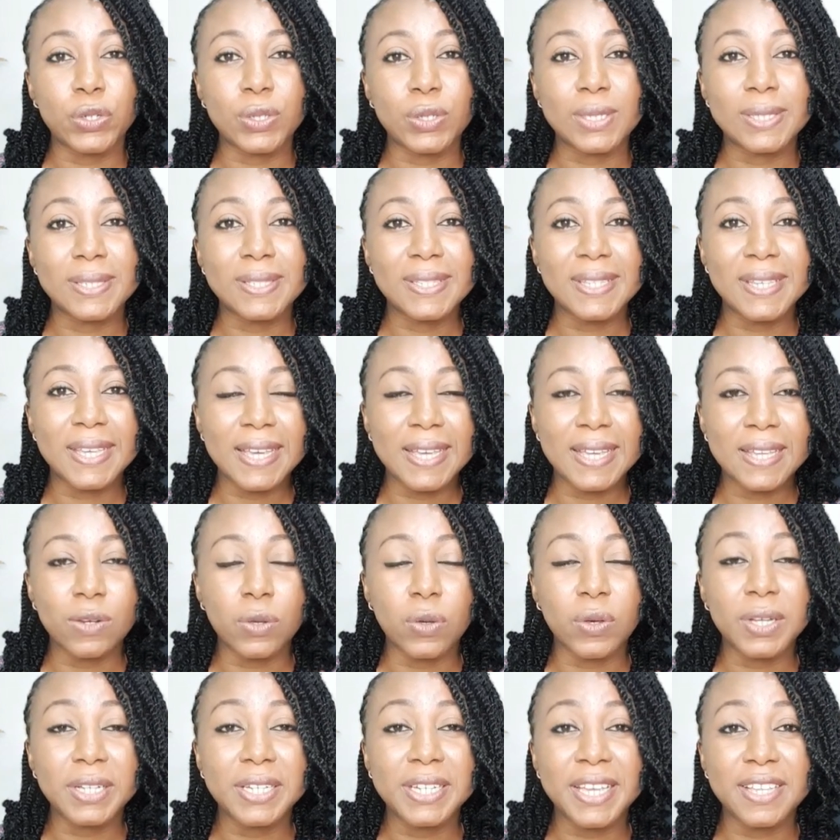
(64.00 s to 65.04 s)
skin or
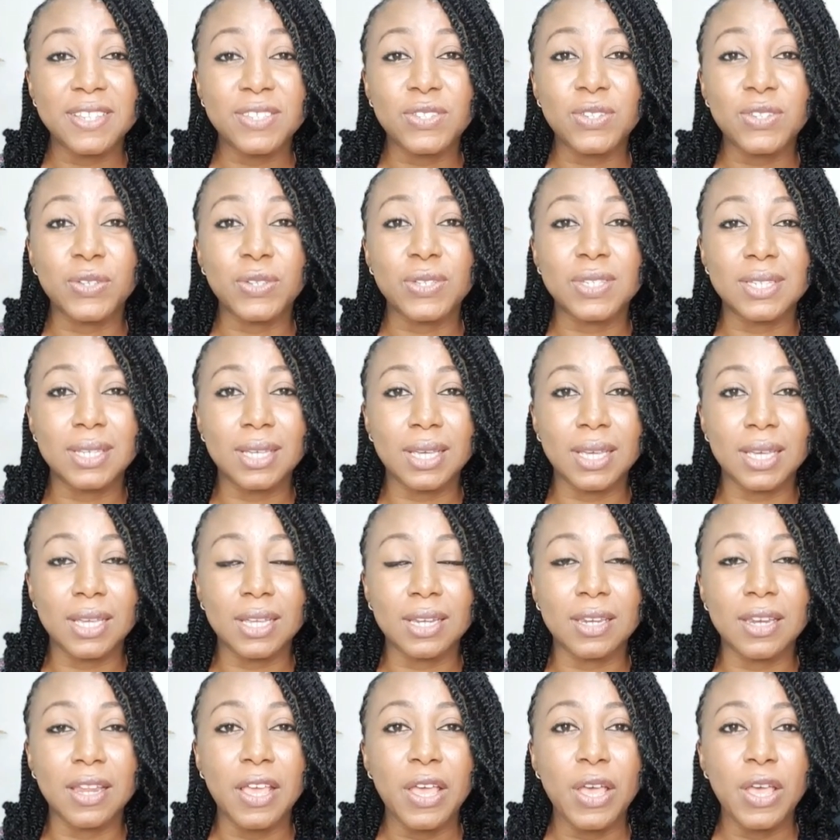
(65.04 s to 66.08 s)
cleanse your
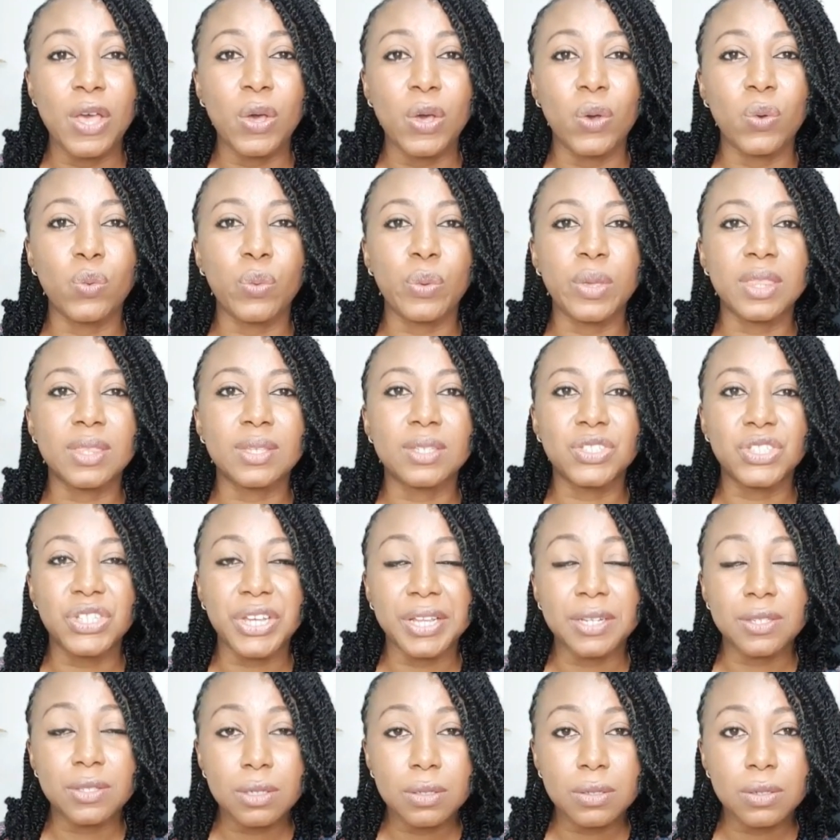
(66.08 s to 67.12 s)
skin with
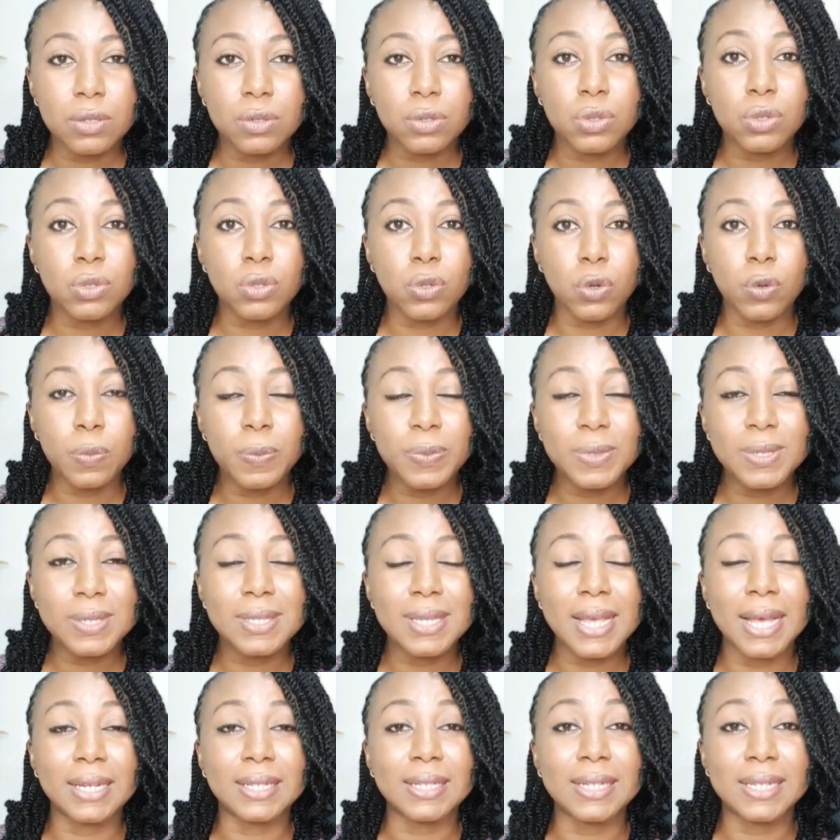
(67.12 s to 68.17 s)
gentle soaps
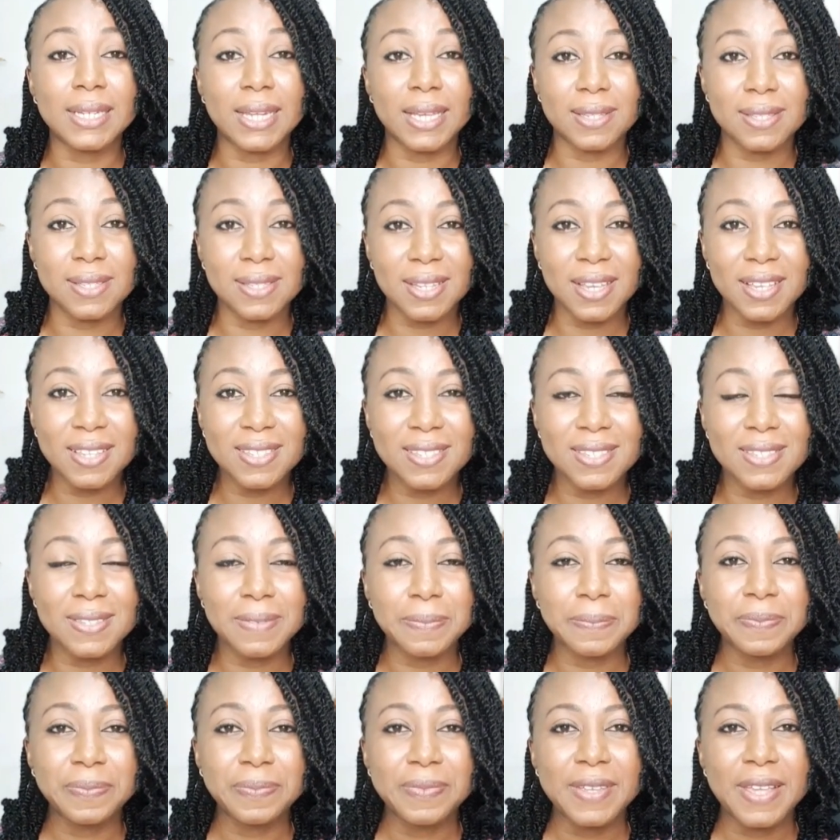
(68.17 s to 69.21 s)
and cleansers.
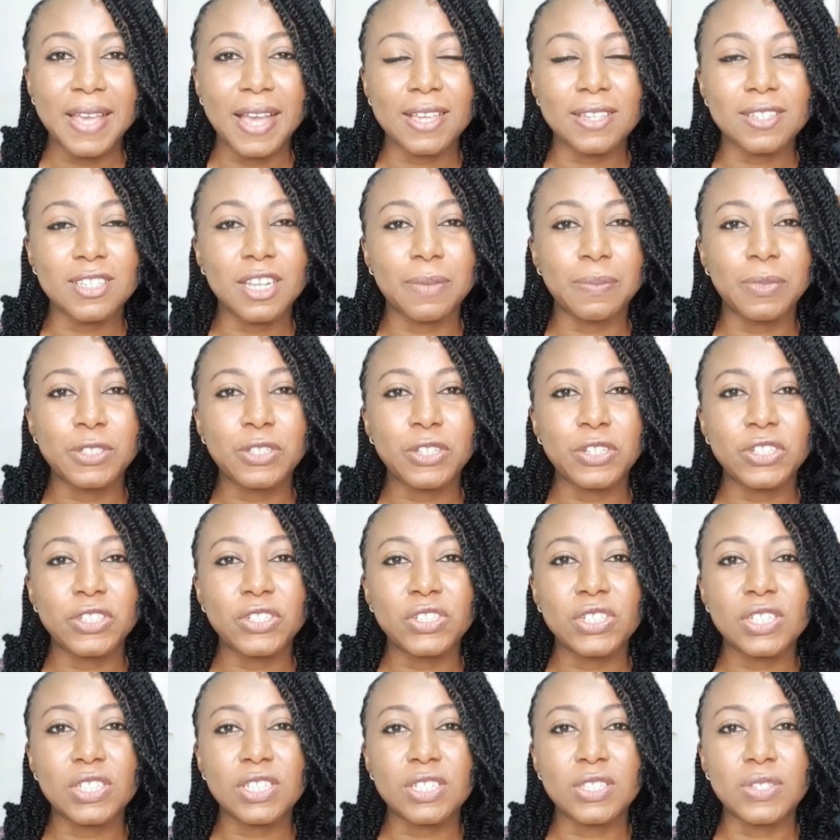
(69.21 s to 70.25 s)
As
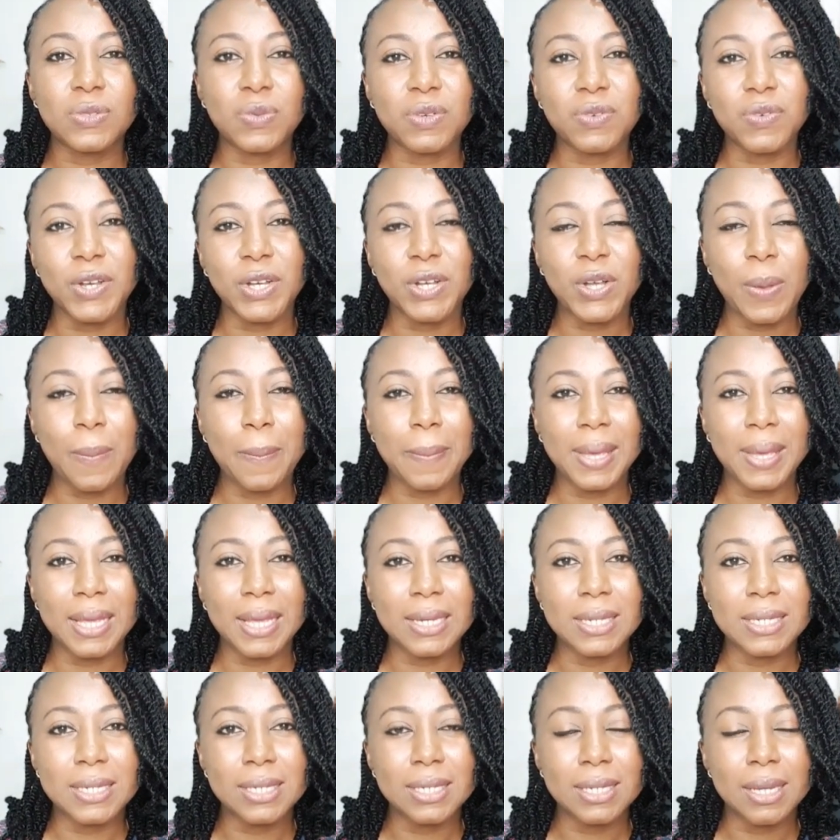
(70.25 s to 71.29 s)
dermatologists, we
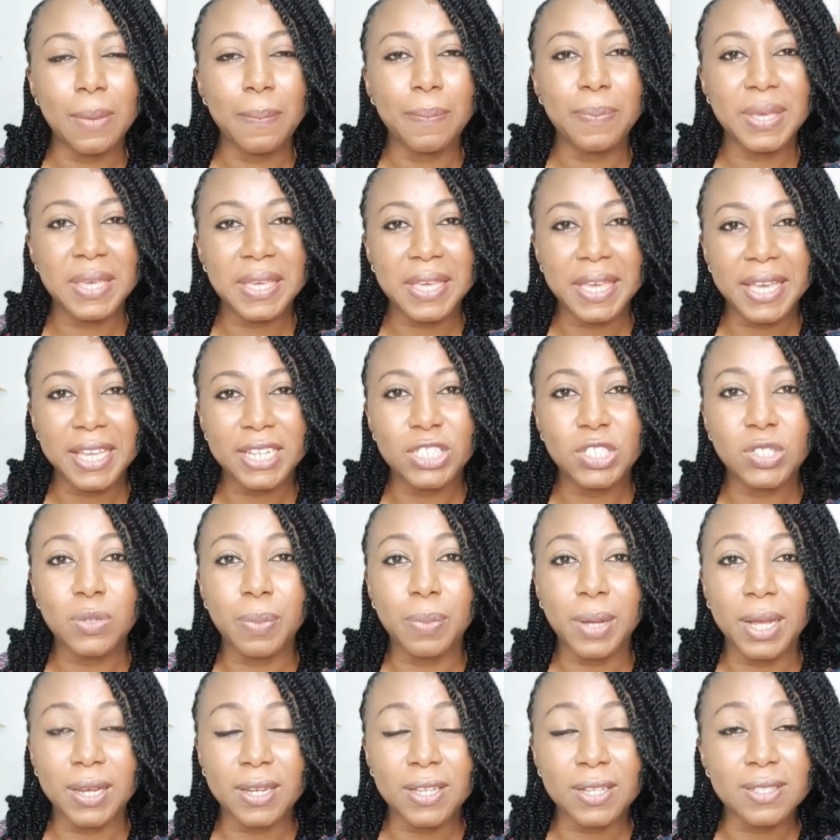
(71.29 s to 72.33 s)
recommend pH
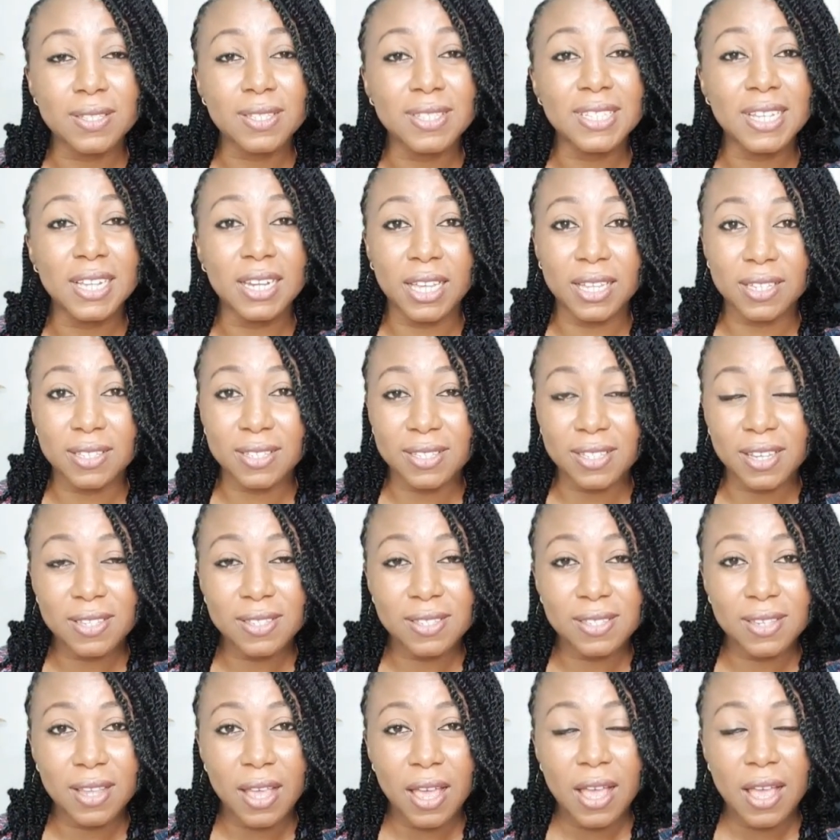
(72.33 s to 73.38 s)
balanced
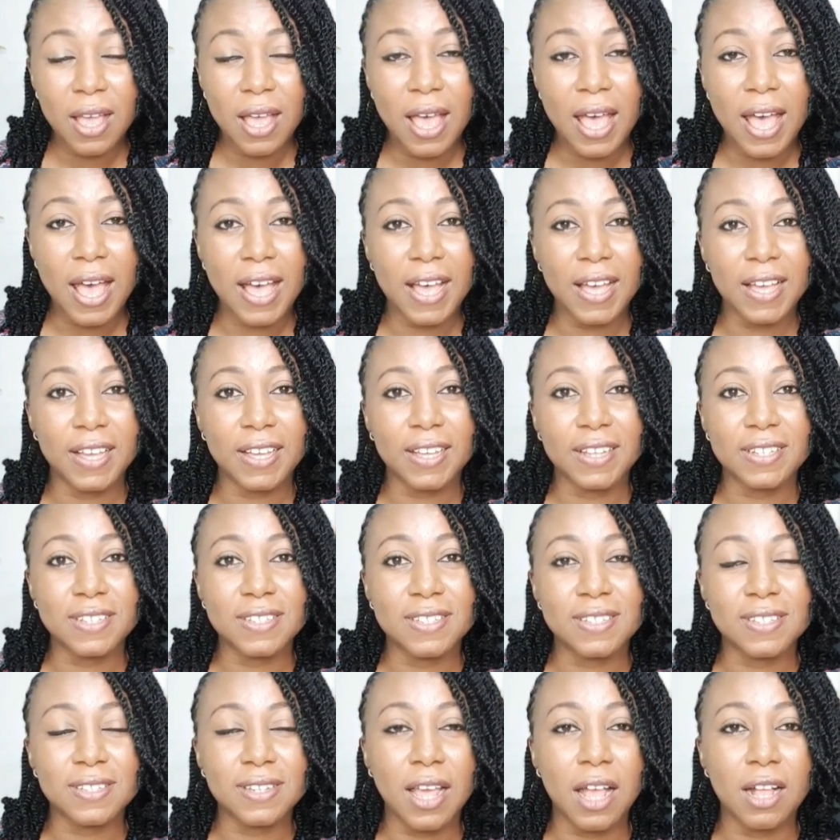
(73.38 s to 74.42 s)
cleansers,
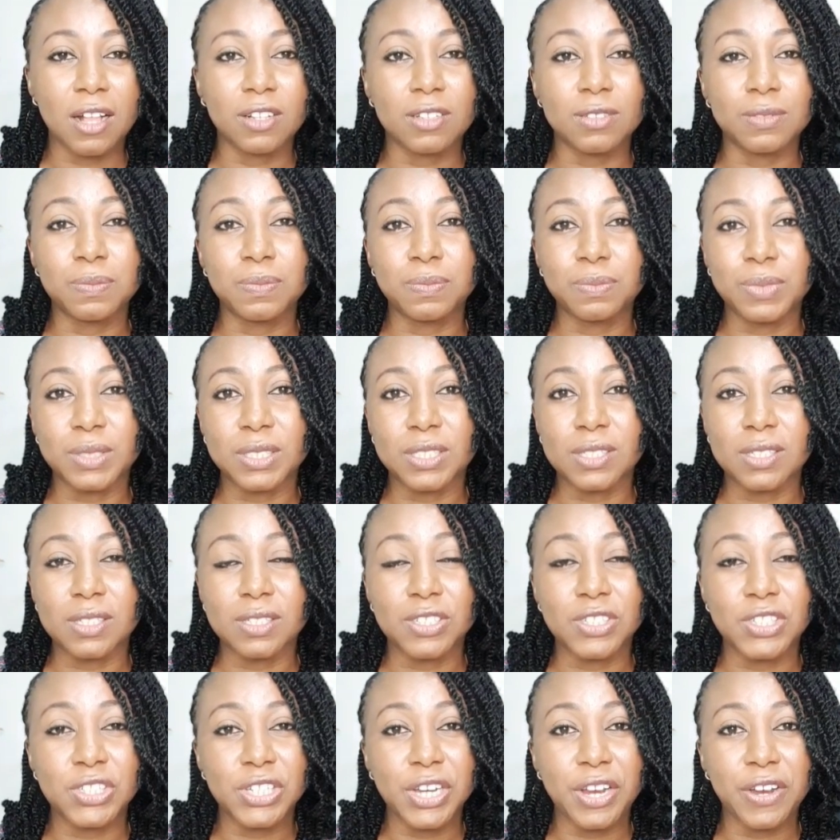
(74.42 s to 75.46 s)
and I'll be
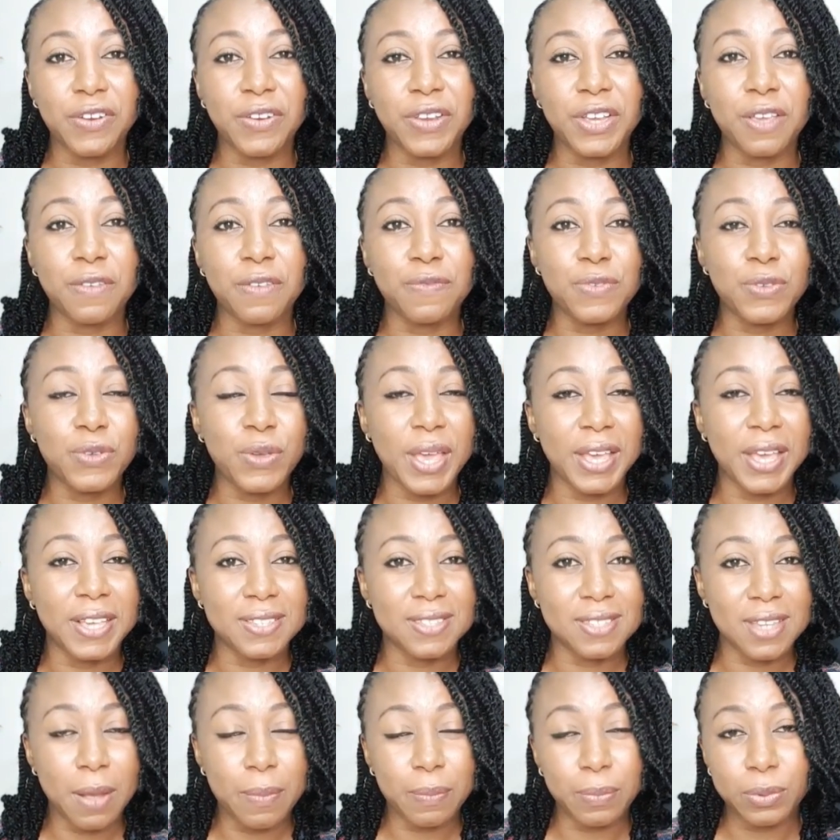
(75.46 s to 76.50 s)
sharing a few
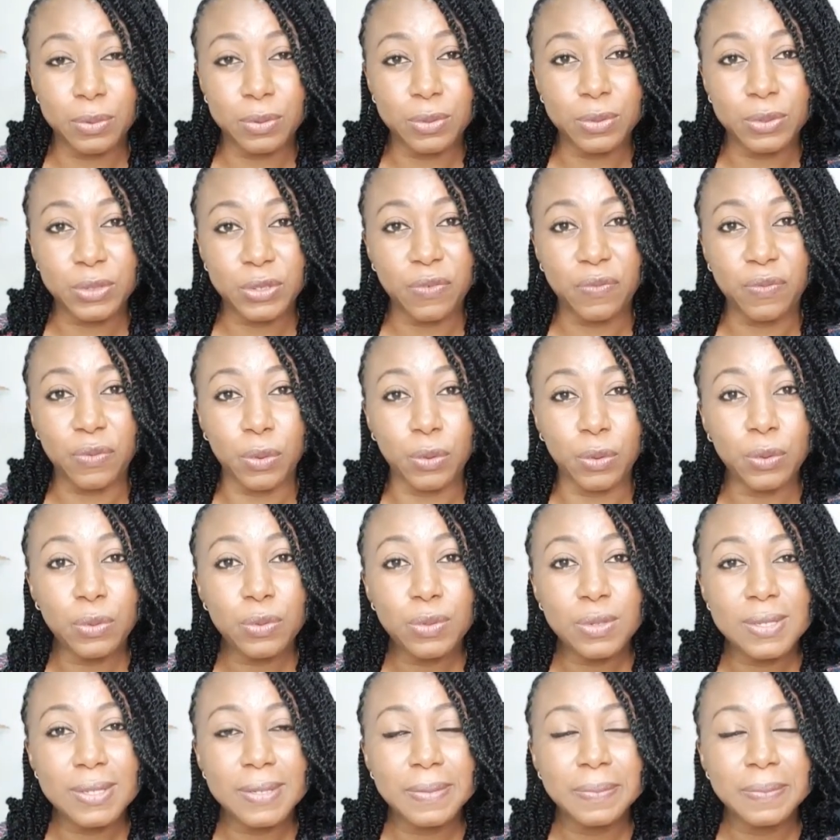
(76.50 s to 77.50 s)
examples of those.